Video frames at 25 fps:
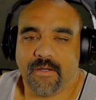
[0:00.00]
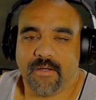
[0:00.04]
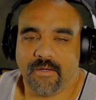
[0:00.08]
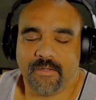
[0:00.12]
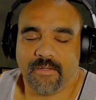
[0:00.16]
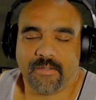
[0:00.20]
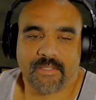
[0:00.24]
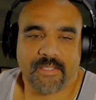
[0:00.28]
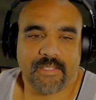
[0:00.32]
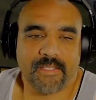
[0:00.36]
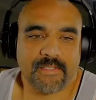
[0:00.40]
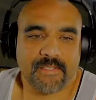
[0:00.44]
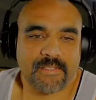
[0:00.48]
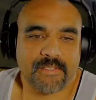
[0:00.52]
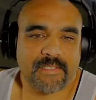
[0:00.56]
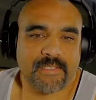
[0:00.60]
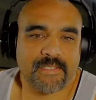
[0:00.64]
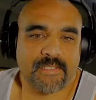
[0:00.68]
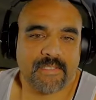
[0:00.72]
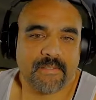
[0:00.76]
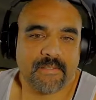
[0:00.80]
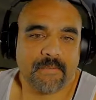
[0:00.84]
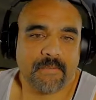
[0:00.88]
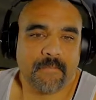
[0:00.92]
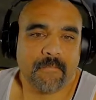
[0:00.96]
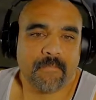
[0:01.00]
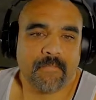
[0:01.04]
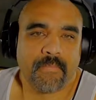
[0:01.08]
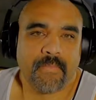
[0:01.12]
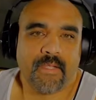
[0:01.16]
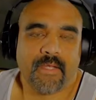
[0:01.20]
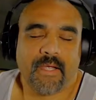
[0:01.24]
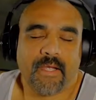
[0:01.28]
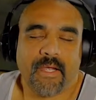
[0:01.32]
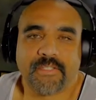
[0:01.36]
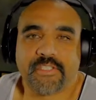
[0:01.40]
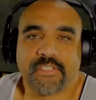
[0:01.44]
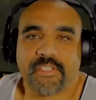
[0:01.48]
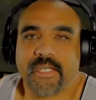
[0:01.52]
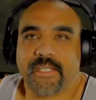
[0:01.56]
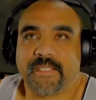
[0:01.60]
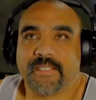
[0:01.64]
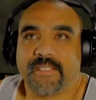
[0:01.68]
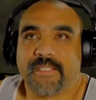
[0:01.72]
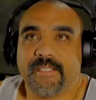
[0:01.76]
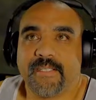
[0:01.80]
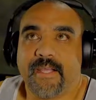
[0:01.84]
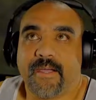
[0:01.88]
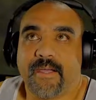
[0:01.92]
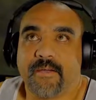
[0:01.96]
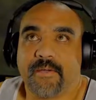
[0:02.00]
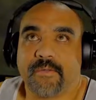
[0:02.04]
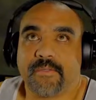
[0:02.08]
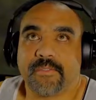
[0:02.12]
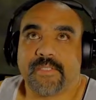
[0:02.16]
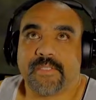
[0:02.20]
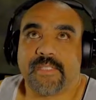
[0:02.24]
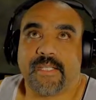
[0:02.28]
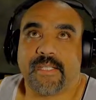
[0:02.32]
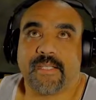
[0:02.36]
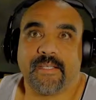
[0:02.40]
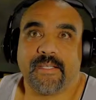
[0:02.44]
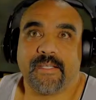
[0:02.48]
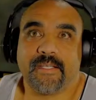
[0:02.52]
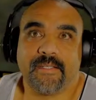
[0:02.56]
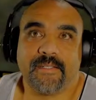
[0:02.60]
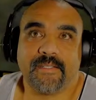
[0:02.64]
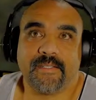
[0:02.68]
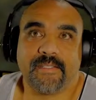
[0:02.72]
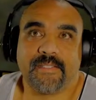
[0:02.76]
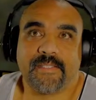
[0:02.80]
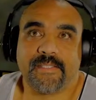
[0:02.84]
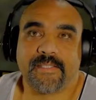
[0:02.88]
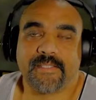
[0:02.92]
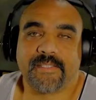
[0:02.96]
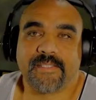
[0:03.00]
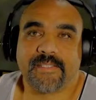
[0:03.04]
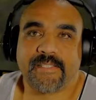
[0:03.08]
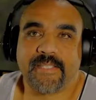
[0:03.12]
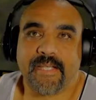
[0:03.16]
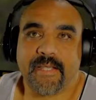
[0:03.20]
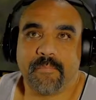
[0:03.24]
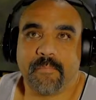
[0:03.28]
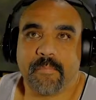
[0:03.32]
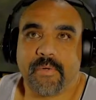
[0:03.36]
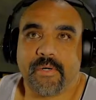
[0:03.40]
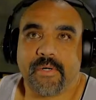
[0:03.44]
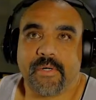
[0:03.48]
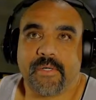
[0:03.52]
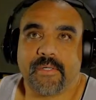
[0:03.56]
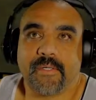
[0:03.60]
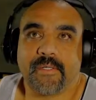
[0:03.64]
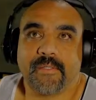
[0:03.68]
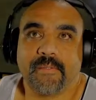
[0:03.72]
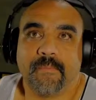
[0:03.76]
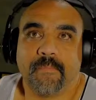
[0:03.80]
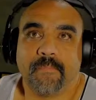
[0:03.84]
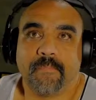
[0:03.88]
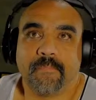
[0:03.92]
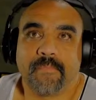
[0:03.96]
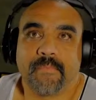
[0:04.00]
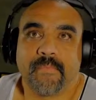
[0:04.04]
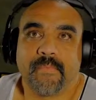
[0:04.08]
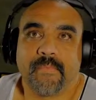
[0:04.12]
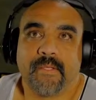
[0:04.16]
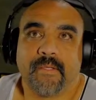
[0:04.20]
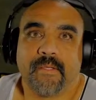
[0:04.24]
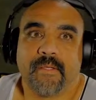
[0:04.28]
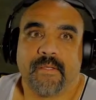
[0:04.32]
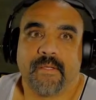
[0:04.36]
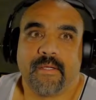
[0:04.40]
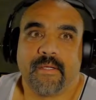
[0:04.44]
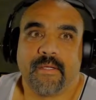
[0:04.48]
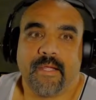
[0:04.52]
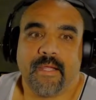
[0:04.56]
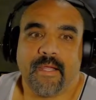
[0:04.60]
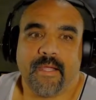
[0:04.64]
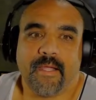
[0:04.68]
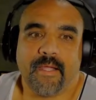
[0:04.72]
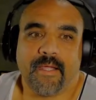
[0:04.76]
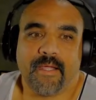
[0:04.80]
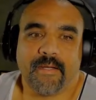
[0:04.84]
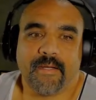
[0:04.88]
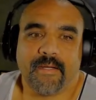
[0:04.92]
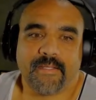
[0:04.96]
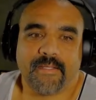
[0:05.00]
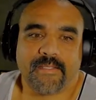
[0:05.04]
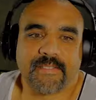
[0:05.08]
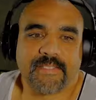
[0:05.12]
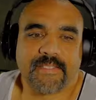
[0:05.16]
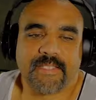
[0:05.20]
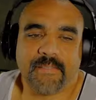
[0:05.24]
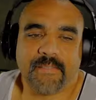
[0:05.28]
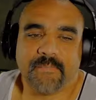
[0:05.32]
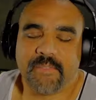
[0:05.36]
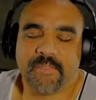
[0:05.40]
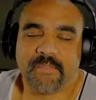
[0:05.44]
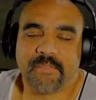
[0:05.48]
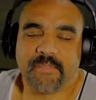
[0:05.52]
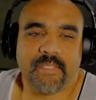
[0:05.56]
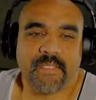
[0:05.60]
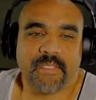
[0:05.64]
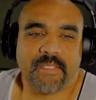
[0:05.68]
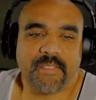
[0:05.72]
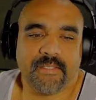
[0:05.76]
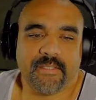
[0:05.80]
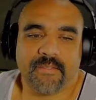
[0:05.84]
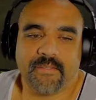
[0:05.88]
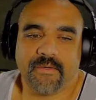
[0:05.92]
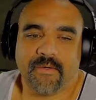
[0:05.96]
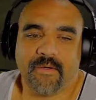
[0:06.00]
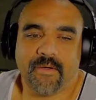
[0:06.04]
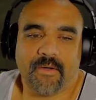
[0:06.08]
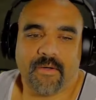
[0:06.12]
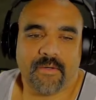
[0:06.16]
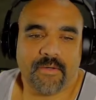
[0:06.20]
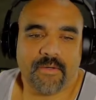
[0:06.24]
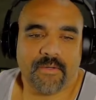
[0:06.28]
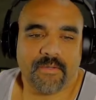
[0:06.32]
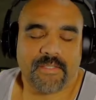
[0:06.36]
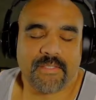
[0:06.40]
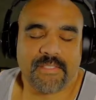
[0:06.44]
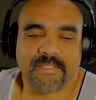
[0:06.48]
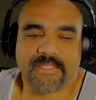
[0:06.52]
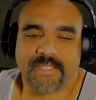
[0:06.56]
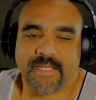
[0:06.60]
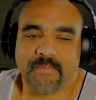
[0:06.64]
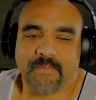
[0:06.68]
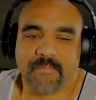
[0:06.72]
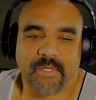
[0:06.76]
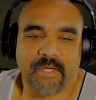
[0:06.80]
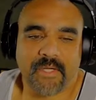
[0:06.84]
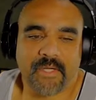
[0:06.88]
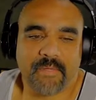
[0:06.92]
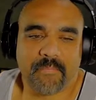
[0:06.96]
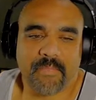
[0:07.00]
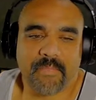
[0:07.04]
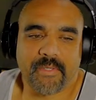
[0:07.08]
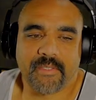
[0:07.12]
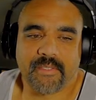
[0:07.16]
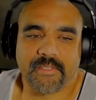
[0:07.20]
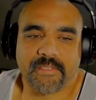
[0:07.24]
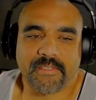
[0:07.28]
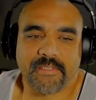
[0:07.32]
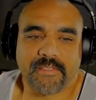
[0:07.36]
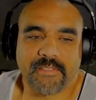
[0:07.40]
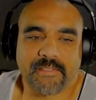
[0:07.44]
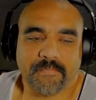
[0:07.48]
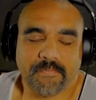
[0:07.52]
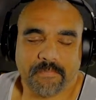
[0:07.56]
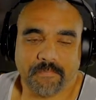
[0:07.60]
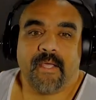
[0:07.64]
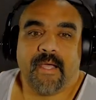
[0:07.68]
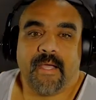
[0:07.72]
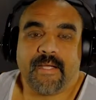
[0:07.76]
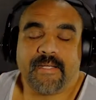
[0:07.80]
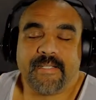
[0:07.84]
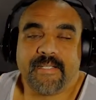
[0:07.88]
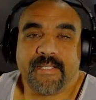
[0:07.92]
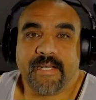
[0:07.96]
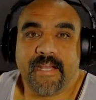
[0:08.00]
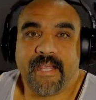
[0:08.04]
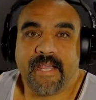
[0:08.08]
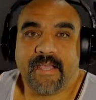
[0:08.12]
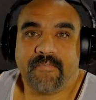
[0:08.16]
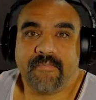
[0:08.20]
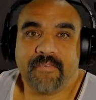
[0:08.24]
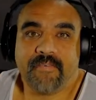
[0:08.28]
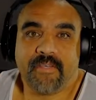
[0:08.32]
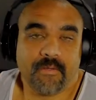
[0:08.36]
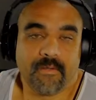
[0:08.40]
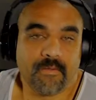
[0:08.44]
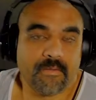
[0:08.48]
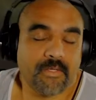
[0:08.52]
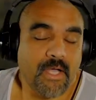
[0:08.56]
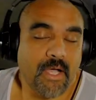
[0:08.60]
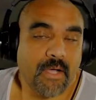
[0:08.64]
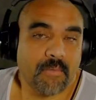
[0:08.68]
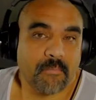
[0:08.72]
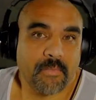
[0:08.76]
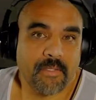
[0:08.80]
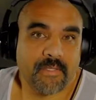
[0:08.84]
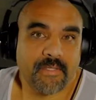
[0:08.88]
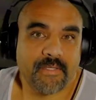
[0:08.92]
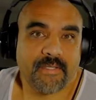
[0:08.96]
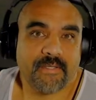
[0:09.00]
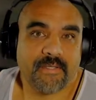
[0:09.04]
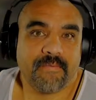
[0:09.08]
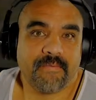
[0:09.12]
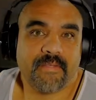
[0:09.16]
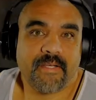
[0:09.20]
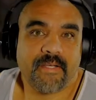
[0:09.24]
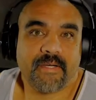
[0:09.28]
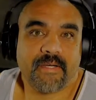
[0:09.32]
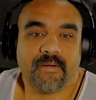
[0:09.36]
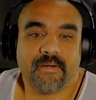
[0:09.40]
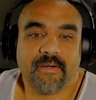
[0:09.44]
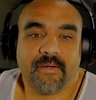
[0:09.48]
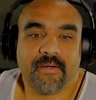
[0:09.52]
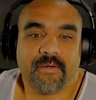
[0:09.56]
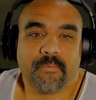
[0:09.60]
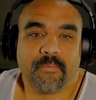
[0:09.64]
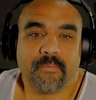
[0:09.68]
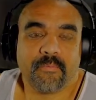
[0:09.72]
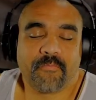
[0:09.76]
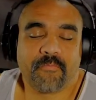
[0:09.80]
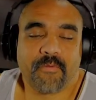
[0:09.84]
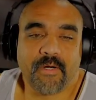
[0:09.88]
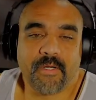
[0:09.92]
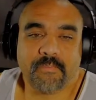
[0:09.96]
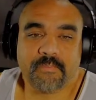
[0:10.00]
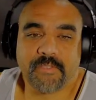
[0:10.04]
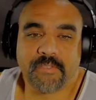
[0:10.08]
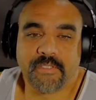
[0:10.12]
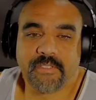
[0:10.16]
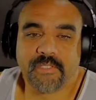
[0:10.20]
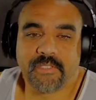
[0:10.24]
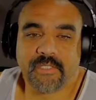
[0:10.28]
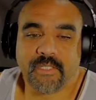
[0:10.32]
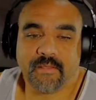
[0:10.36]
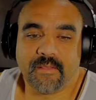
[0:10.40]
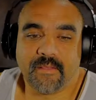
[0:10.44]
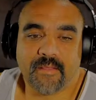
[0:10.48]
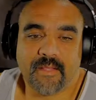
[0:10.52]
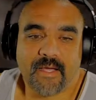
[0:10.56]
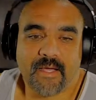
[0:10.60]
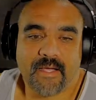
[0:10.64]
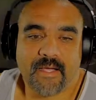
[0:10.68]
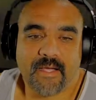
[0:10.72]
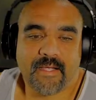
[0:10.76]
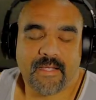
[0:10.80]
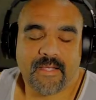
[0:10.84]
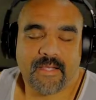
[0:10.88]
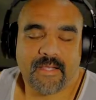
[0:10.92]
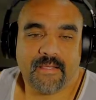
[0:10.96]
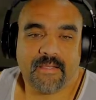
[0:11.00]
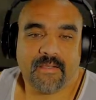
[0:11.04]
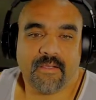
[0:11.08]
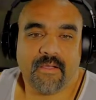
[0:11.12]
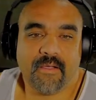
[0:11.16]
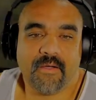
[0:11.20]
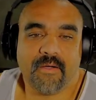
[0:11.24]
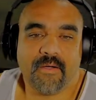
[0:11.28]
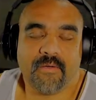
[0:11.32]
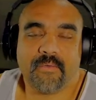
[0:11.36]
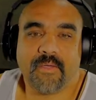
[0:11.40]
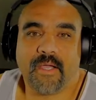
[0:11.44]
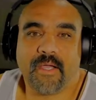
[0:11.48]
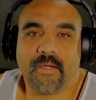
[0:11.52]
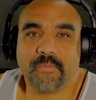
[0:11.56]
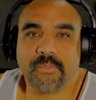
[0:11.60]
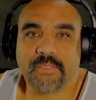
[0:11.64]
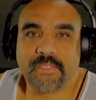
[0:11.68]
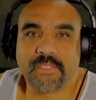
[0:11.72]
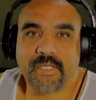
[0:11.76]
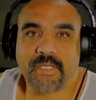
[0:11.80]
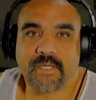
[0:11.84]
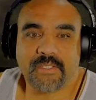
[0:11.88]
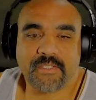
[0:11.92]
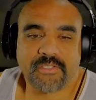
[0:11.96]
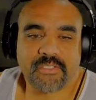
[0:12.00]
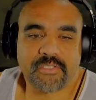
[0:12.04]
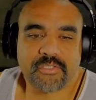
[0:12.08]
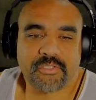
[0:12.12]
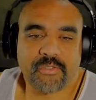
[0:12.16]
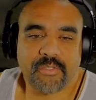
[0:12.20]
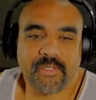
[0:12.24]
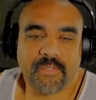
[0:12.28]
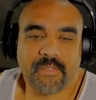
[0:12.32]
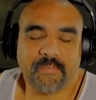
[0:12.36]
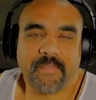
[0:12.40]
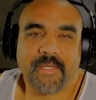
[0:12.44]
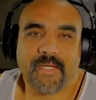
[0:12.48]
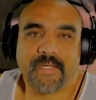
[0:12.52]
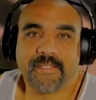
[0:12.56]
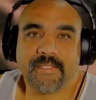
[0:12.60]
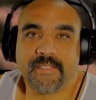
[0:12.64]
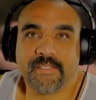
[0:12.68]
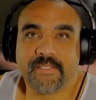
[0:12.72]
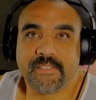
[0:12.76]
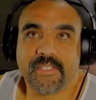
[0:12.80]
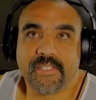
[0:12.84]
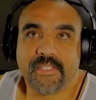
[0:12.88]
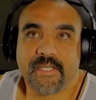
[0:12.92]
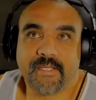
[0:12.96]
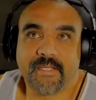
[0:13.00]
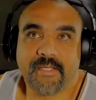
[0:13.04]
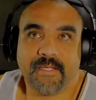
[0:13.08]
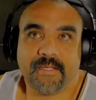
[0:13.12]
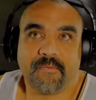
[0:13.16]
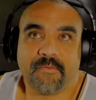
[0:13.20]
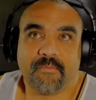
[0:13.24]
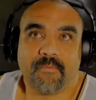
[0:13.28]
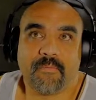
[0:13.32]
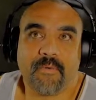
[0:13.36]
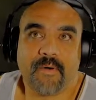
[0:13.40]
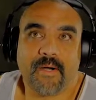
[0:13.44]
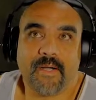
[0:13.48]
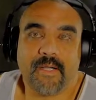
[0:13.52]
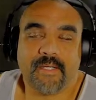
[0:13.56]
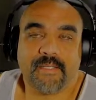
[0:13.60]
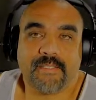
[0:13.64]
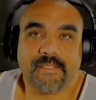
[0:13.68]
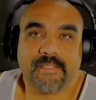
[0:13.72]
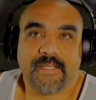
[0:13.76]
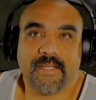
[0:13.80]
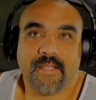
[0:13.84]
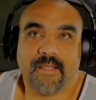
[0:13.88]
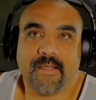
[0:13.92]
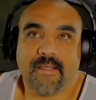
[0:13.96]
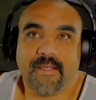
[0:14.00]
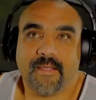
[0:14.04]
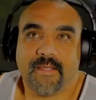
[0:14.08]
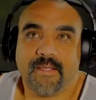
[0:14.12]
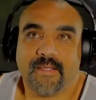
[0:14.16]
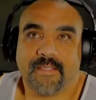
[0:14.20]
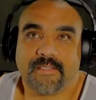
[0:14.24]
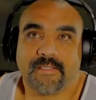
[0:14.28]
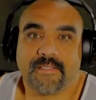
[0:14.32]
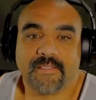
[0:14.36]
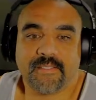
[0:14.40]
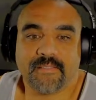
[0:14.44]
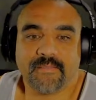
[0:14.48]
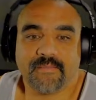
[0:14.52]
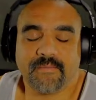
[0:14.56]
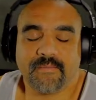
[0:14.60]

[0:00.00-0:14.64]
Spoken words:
August. I checked it out in December and it seemed to be all the same numbers. I did have an anomaly in there from July. I was on stream and I did check it right at